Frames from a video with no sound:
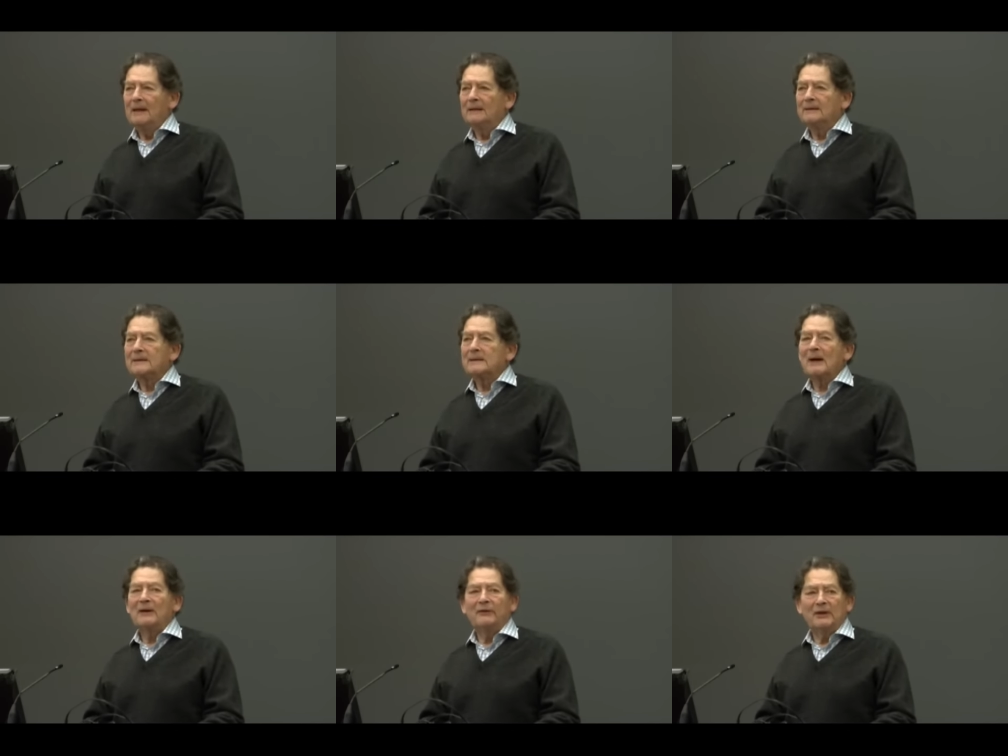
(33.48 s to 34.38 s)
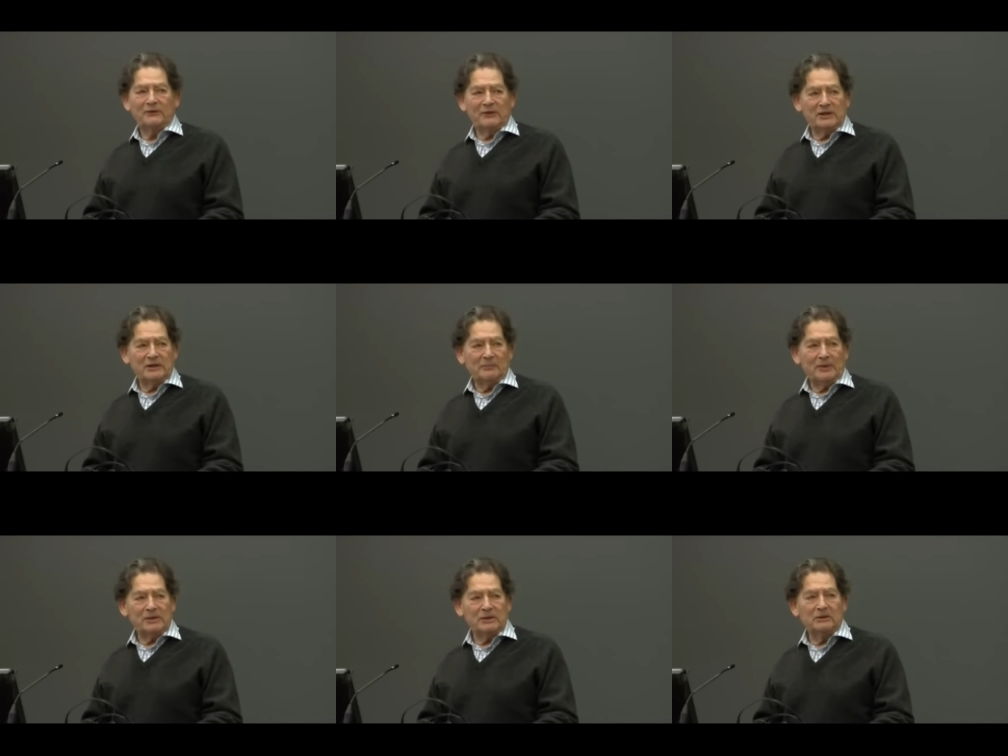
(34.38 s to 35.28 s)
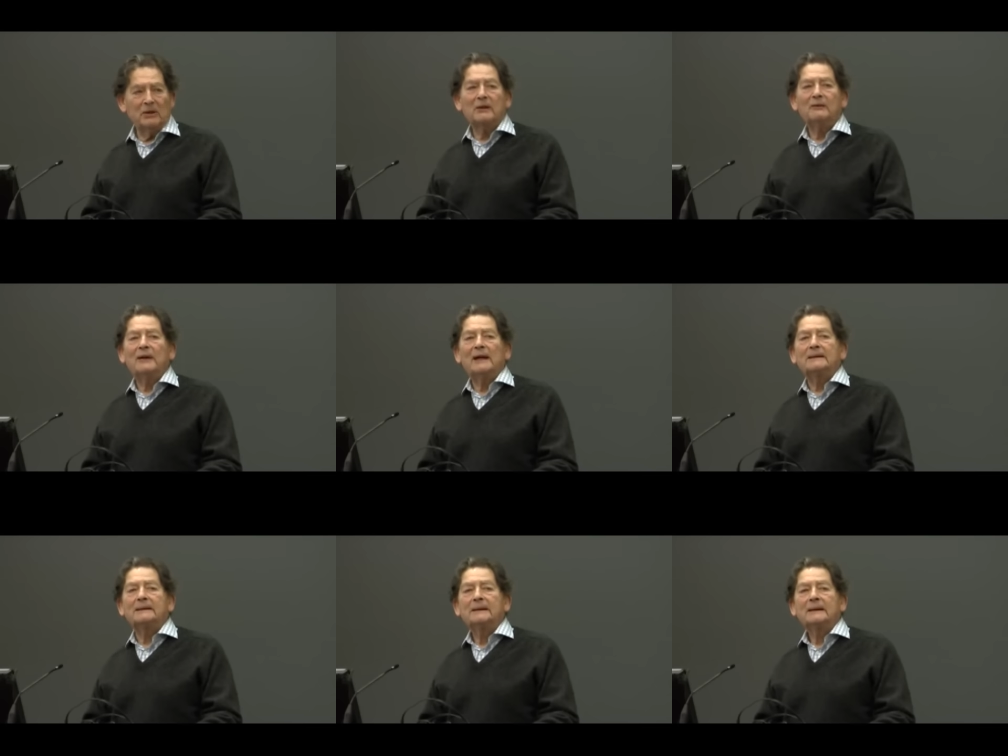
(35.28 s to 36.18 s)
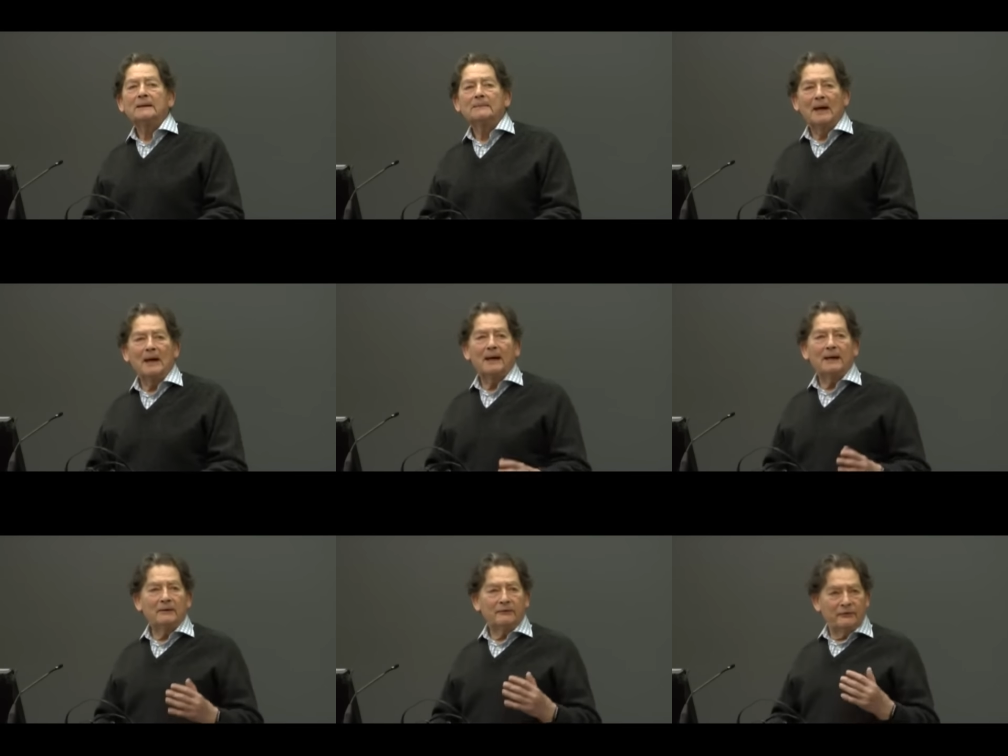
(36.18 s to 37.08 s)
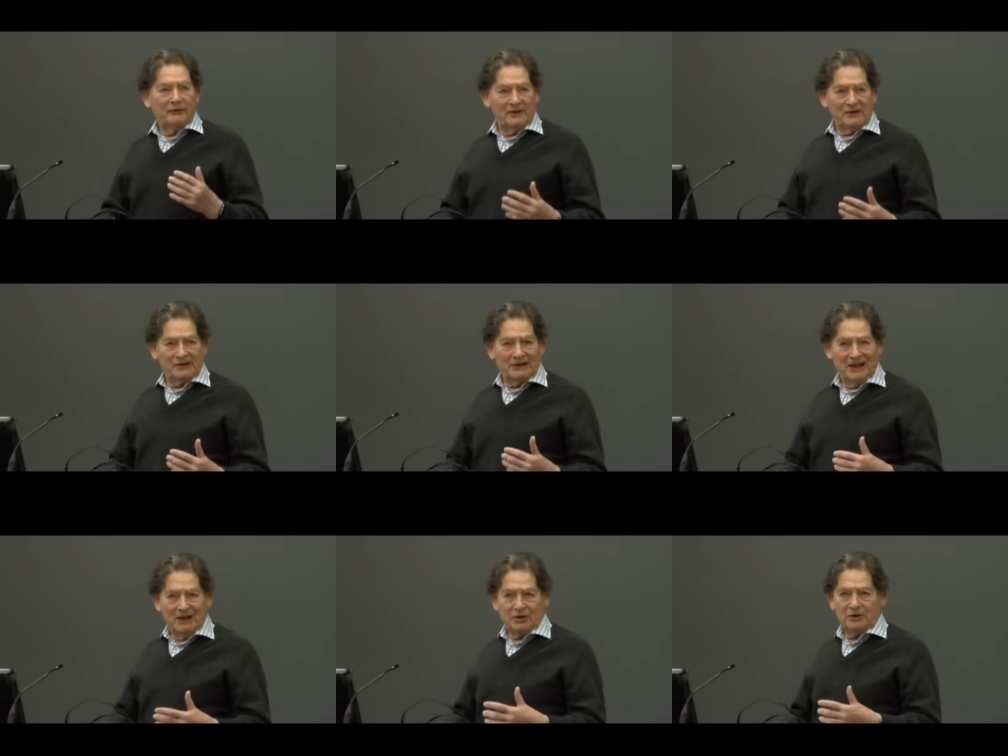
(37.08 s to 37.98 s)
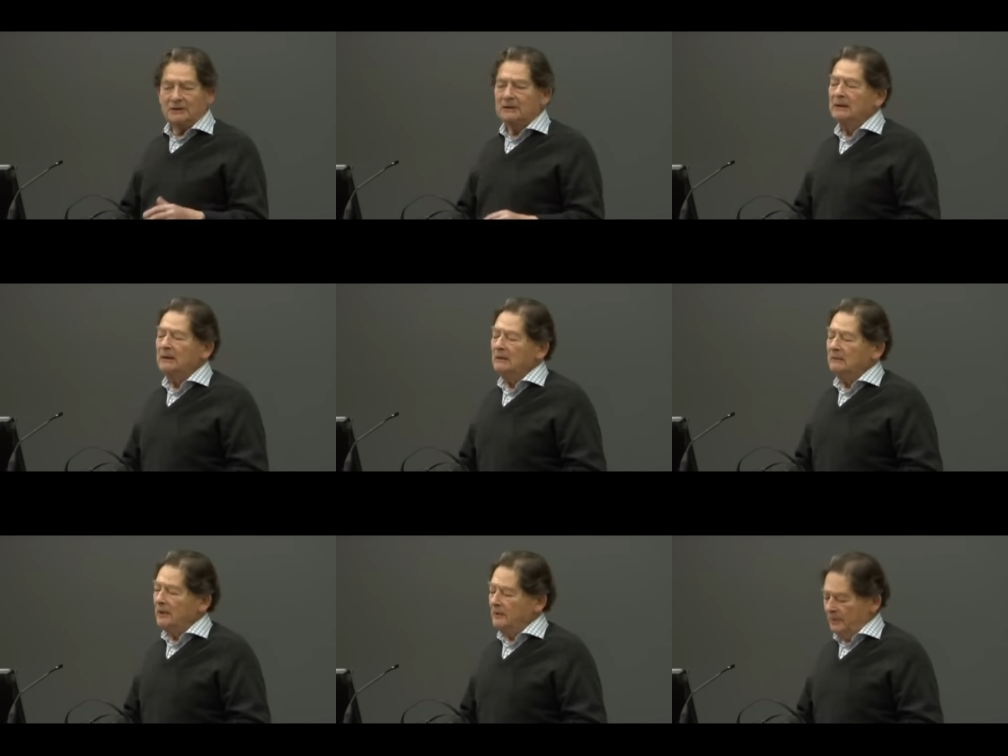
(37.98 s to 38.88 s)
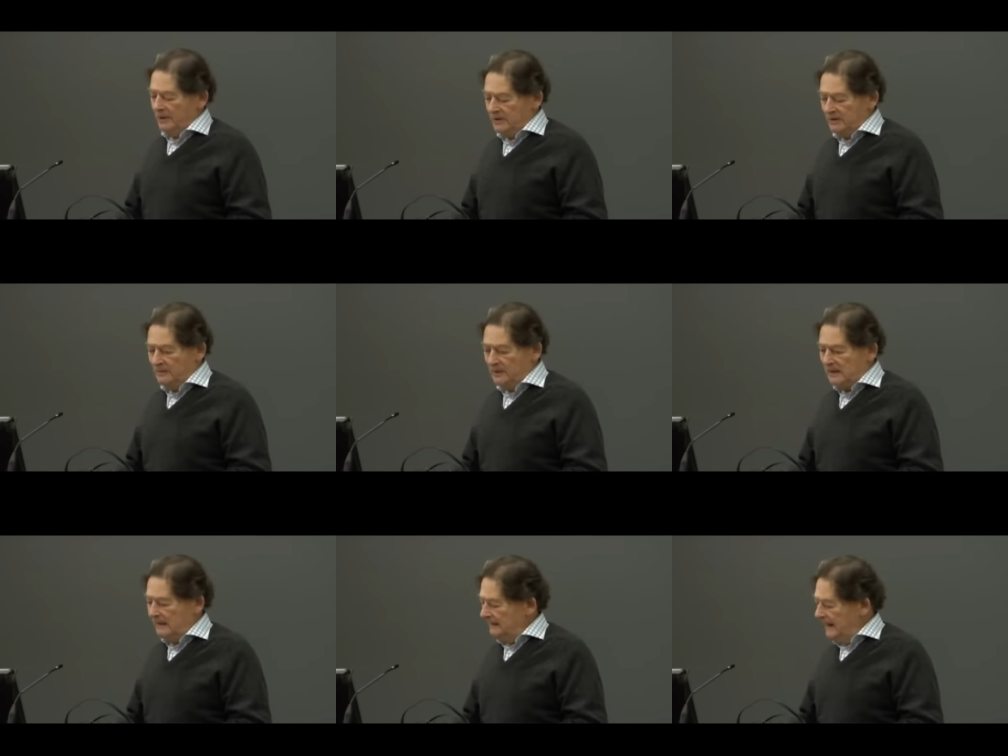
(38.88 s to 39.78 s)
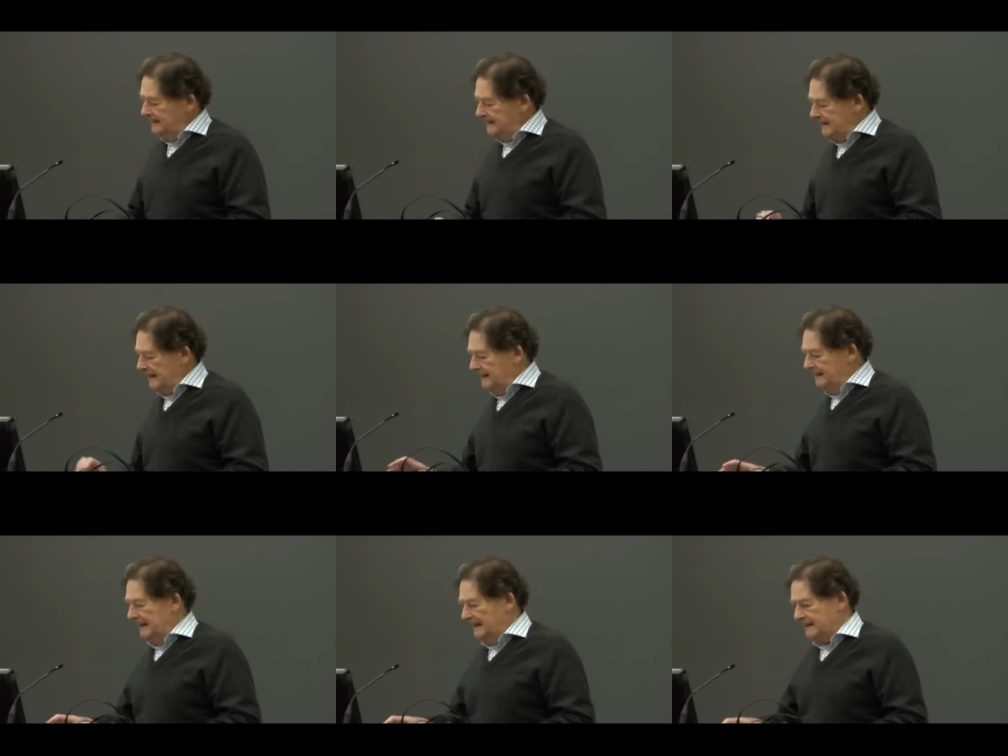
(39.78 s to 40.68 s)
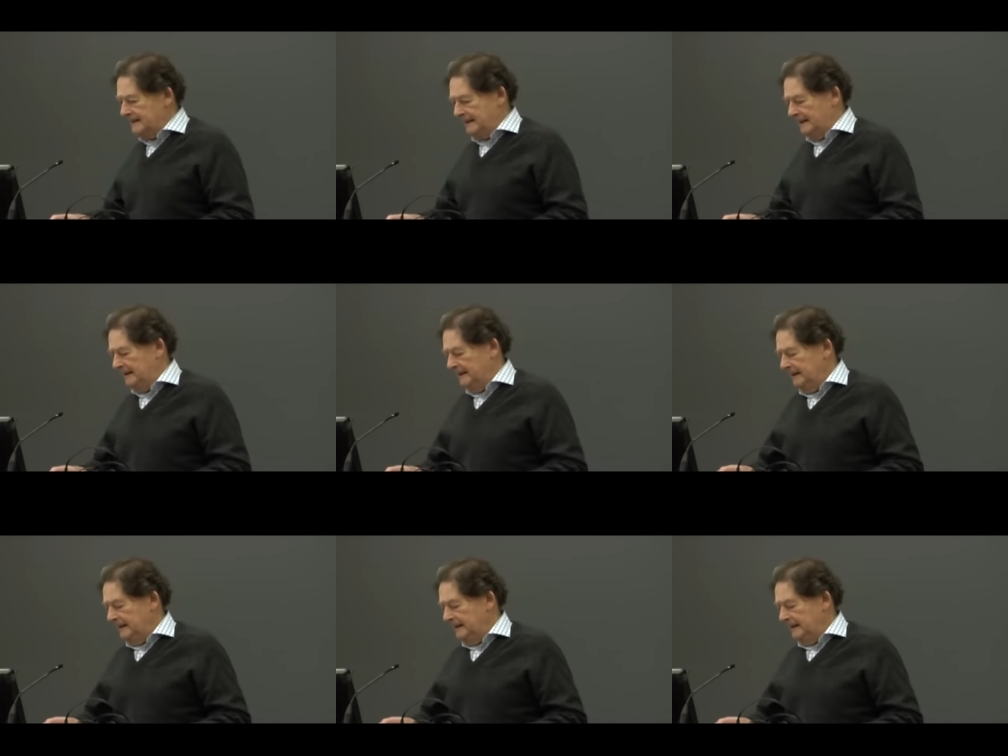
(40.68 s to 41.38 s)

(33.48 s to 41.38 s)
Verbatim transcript: Uh, this is my first visit to Princeton, not in fact my first connection with Princeton, because I'm glad to say that uh,